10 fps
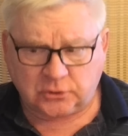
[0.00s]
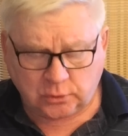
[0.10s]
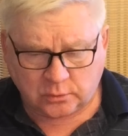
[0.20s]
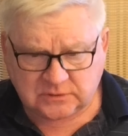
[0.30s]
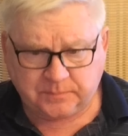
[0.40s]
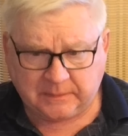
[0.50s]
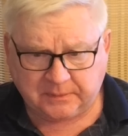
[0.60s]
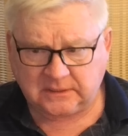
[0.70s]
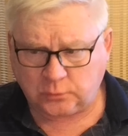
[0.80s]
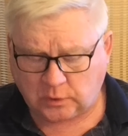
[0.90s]
those
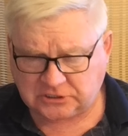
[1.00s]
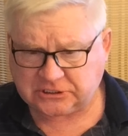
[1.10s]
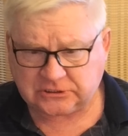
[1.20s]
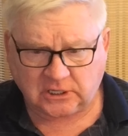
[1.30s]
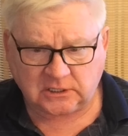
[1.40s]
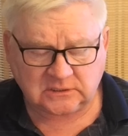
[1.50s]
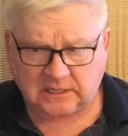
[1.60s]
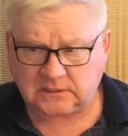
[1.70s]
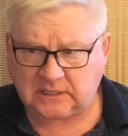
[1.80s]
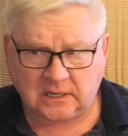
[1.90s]
people in Washington
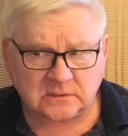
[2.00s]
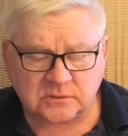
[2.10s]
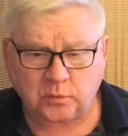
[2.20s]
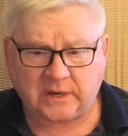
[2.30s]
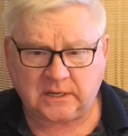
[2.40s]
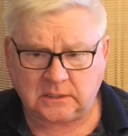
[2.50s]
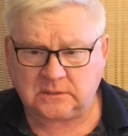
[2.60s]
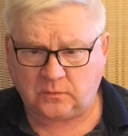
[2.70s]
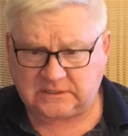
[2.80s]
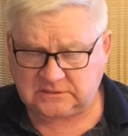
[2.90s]
and elsewhere
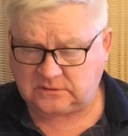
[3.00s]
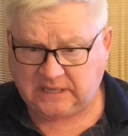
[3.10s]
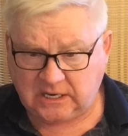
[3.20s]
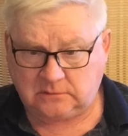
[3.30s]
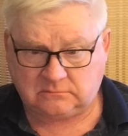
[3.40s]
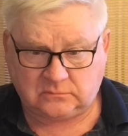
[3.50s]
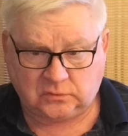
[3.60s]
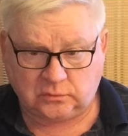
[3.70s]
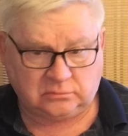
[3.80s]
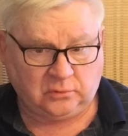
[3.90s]
in the West, they
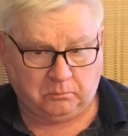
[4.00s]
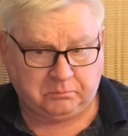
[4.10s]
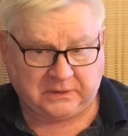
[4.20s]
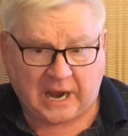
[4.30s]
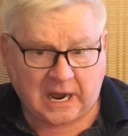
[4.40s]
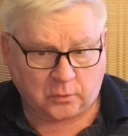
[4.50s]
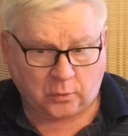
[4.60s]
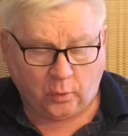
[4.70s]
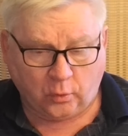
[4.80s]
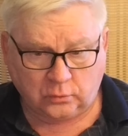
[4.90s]
do PR
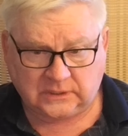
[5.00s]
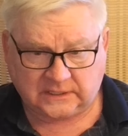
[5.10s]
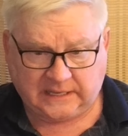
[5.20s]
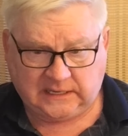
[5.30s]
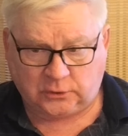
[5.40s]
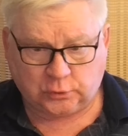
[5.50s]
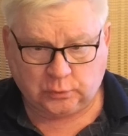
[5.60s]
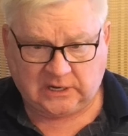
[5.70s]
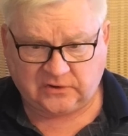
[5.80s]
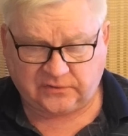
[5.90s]
only. They cannot
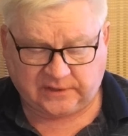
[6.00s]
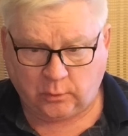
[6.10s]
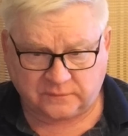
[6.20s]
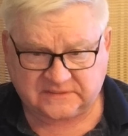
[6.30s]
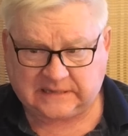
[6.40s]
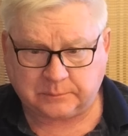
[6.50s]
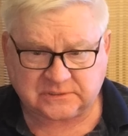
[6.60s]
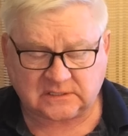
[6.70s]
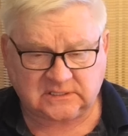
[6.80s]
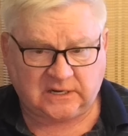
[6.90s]
do anything of
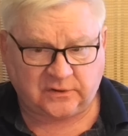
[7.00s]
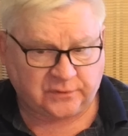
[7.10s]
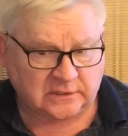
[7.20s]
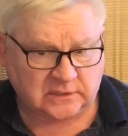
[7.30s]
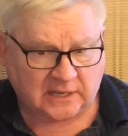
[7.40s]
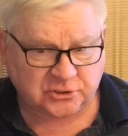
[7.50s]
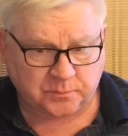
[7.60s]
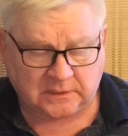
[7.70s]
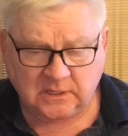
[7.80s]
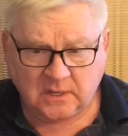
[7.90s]
substance, anything
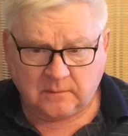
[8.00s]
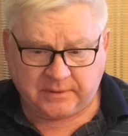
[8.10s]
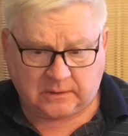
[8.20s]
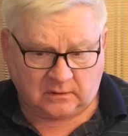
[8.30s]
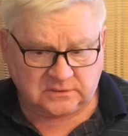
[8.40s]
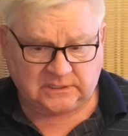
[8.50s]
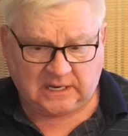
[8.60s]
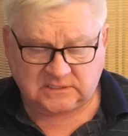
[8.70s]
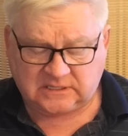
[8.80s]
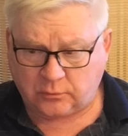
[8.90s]
tangible, because,
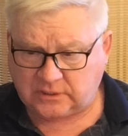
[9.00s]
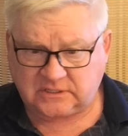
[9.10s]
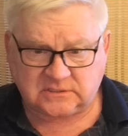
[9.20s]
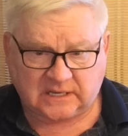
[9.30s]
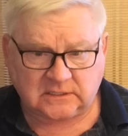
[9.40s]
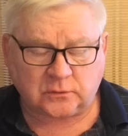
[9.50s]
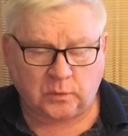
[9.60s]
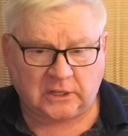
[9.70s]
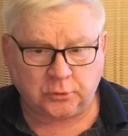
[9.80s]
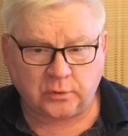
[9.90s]
as I already stated,
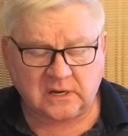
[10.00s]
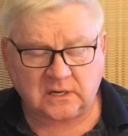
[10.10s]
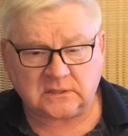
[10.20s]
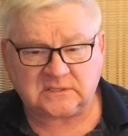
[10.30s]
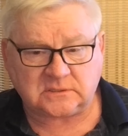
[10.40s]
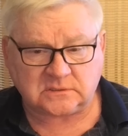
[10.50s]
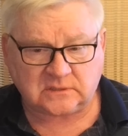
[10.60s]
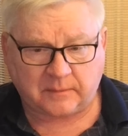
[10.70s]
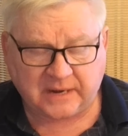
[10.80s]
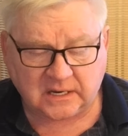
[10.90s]
we are looking at the
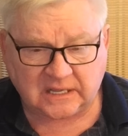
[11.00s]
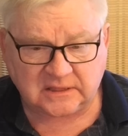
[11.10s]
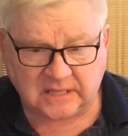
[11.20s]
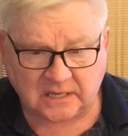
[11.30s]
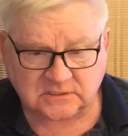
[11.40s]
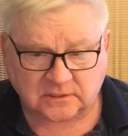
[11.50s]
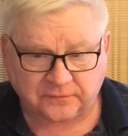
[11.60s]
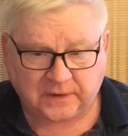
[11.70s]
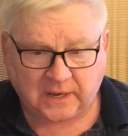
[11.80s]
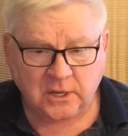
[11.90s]
systemic
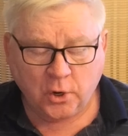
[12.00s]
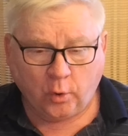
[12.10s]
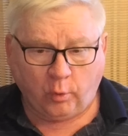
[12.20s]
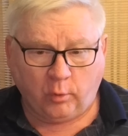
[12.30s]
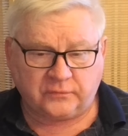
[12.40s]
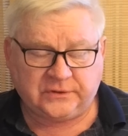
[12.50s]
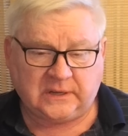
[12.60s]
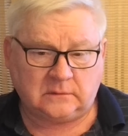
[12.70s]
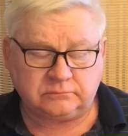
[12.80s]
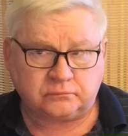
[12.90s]
catastrophe of
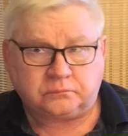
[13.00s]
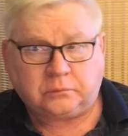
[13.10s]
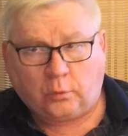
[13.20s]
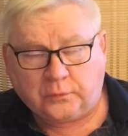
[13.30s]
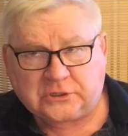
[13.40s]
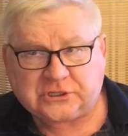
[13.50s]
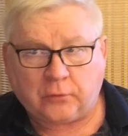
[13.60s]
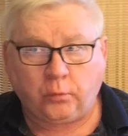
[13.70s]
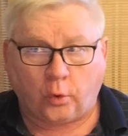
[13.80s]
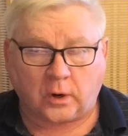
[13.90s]
the, which I
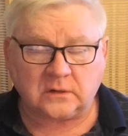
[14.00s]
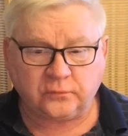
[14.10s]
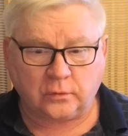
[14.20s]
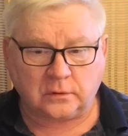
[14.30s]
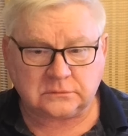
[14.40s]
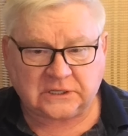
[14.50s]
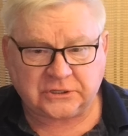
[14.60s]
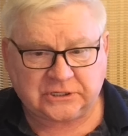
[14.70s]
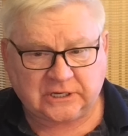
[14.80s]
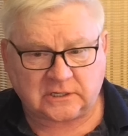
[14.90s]
warned for
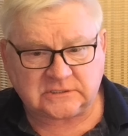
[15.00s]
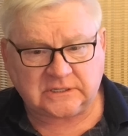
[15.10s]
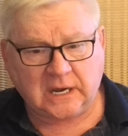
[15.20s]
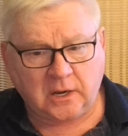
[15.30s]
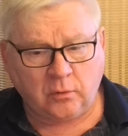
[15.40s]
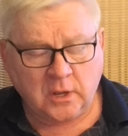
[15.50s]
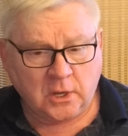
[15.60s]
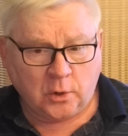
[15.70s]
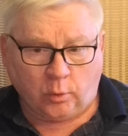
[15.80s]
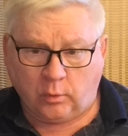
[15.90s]
10 years now,
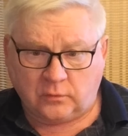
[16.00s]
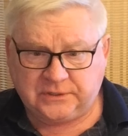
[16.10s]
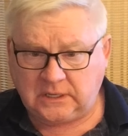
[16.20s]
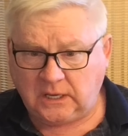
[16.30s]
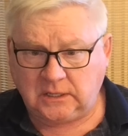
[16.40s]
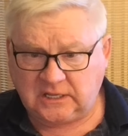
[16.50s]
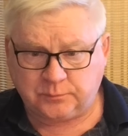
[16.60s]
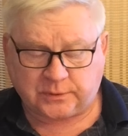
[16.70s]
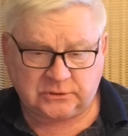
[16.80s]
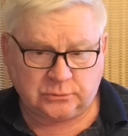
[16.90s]
of the
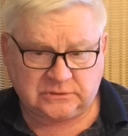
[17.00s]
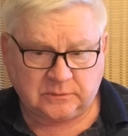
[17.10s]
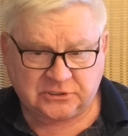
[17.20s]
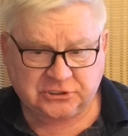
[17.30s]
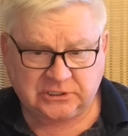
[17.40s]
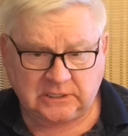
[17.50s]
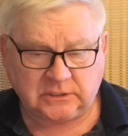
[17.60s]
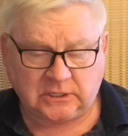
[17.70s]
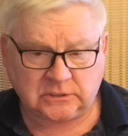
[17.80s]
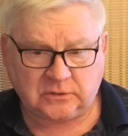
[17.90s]
elite producing
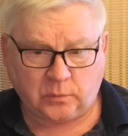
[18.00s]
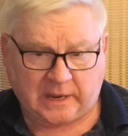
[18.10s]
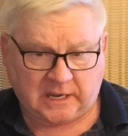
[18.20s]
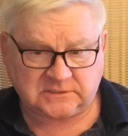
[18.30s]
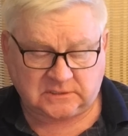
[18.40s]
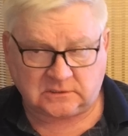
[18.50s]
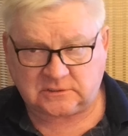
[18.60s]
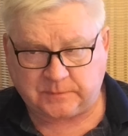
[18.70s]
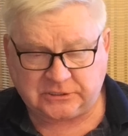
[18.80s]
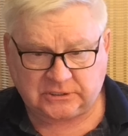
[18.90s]
machine in the West, and
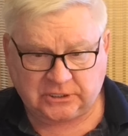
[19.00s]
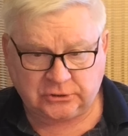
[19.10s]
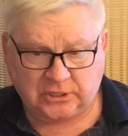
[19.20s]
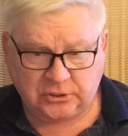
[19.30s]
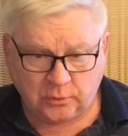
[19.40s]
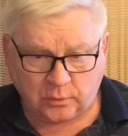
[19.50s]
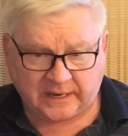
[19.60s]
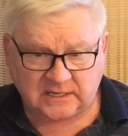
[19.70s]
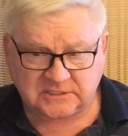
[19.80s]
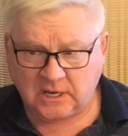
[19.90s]
especially in the
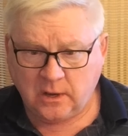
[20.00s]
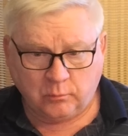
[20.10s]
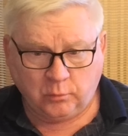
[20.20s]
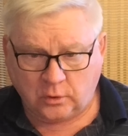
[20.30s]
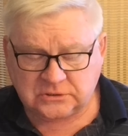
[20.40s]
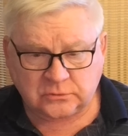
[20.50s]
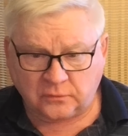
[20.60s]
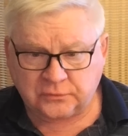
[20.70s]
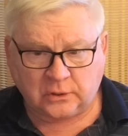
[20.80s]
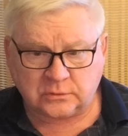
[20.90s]
US. Most
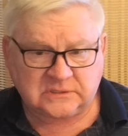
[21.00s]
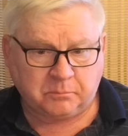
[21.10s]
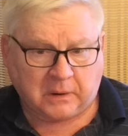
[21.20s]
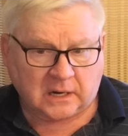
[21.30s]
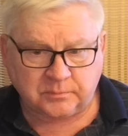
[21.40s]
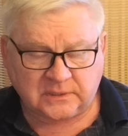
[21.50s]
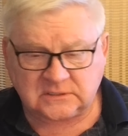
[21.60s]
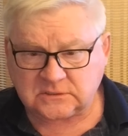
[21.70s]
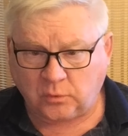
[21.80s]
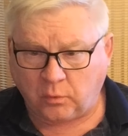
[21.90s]
of those
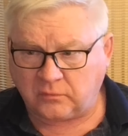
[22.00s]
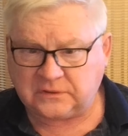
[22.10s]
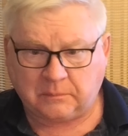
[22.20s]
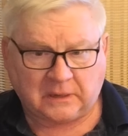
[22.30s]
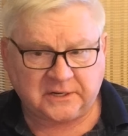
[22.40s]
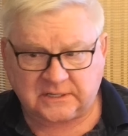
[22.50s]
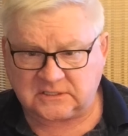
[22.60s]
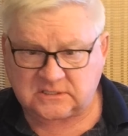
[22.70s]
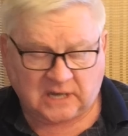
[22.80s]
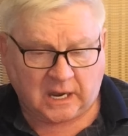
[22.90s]
departments of the
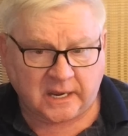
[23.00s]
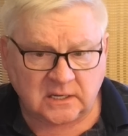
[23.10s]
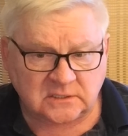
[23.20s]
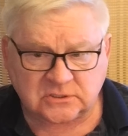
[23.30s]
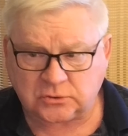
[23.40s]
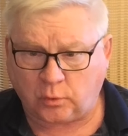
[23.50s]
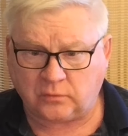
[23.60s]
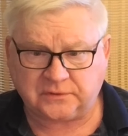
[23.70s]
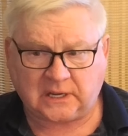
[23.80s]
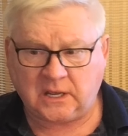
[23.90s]
political science,
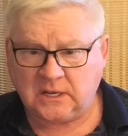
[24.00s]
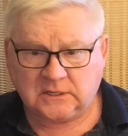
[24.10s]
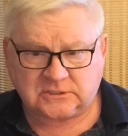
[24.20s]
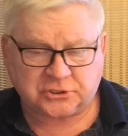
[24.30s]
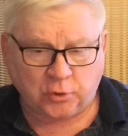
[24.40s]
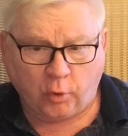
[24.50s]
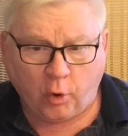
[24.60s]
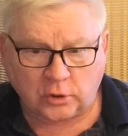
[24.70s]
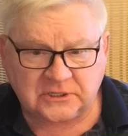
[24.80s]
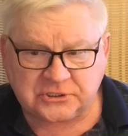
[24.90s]
of the
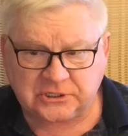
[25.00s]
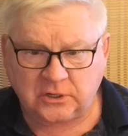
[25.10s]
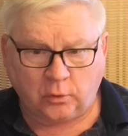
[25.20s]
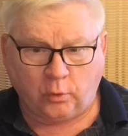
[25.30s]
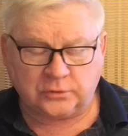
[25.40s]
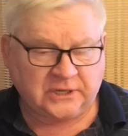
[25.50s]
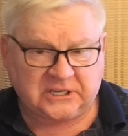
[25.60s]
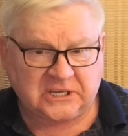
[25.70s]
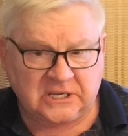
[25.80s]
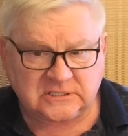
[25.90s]
sociology, of the
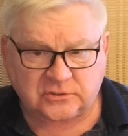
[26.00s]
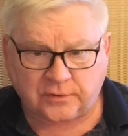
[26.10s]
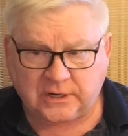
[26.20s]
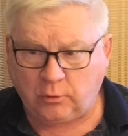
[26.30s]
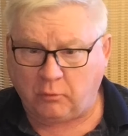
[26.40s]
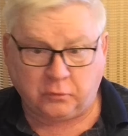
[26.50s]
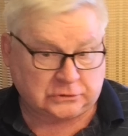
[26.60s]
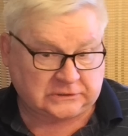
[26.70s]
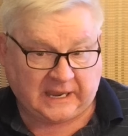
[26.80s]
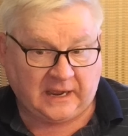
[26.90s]
history, or
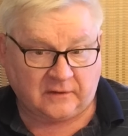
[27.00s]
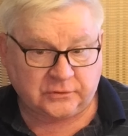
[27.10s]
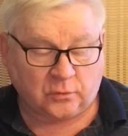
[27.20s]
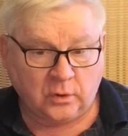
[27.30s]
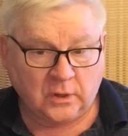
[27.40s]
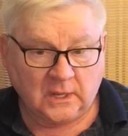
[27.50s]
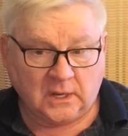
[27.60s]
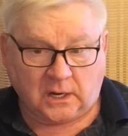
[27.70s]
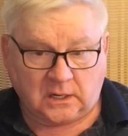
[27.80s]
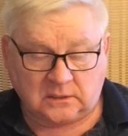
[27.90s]
what have you,
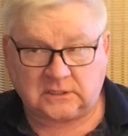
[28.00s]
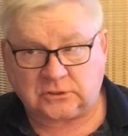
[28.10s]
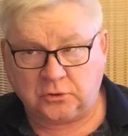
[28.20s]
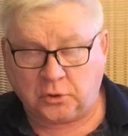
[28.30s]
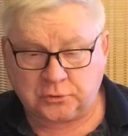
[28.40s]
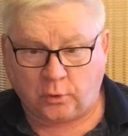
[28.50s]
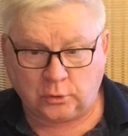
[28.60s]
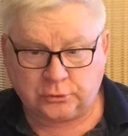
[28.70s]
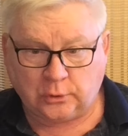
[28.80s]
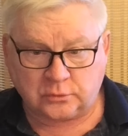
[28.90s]
let alone
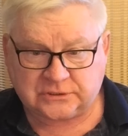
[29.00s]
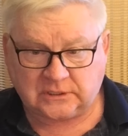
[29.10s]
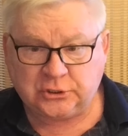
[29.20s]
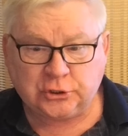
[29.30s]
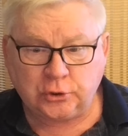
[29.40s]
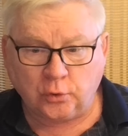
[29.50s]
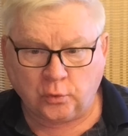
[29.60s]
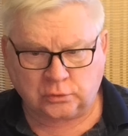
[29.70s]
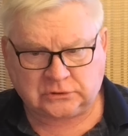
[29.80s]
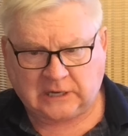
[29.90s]
all those
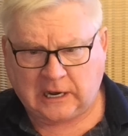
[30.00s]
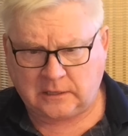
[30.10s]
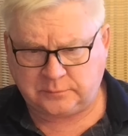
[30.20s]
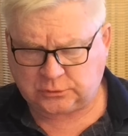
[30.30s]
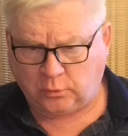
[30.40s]
new types